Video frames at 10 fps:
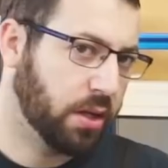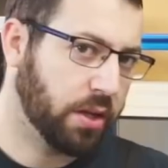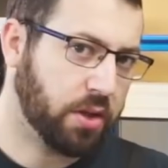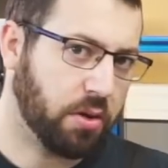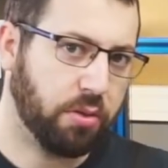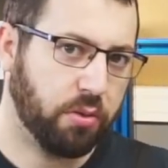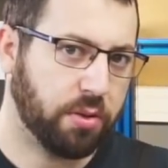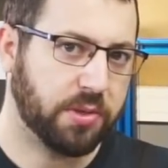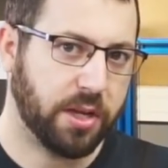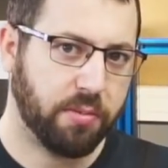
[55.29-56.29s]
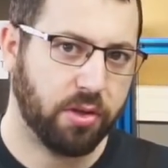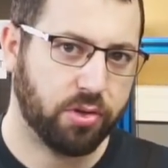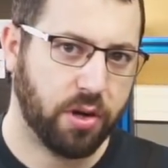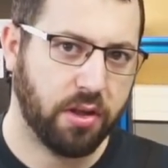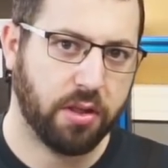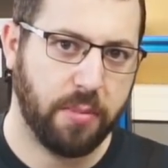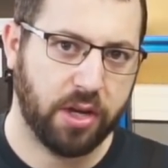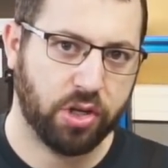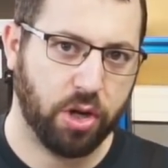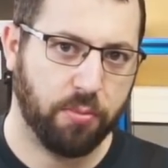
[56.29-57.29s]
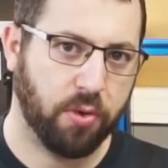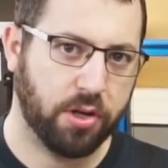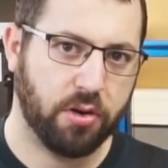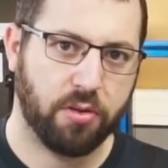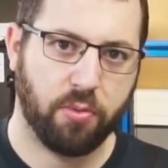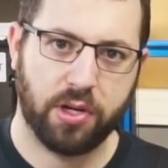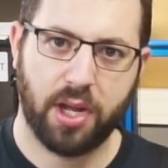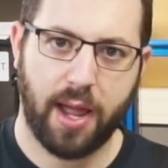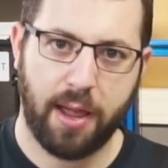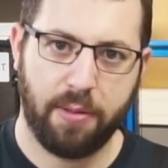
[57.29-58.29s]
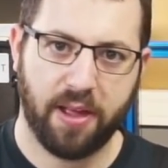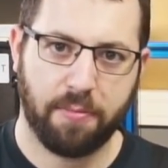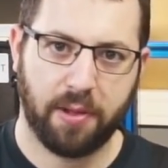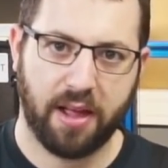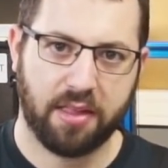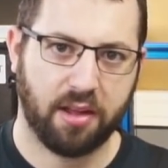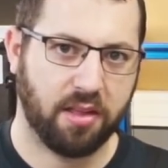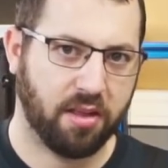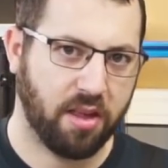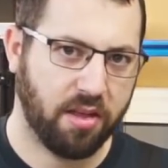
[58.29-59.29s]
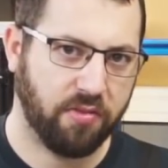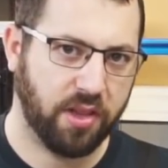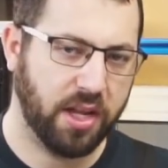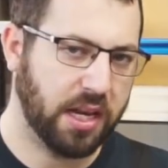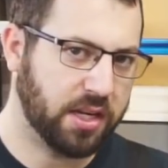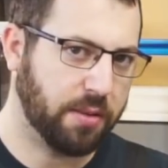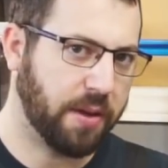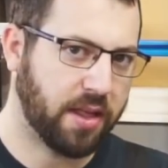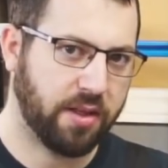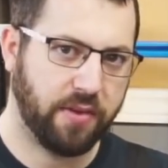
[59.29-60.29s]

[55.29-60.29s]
let's go through some tips and tricks to make sure your printer is printing ABS plastic successfully into the best of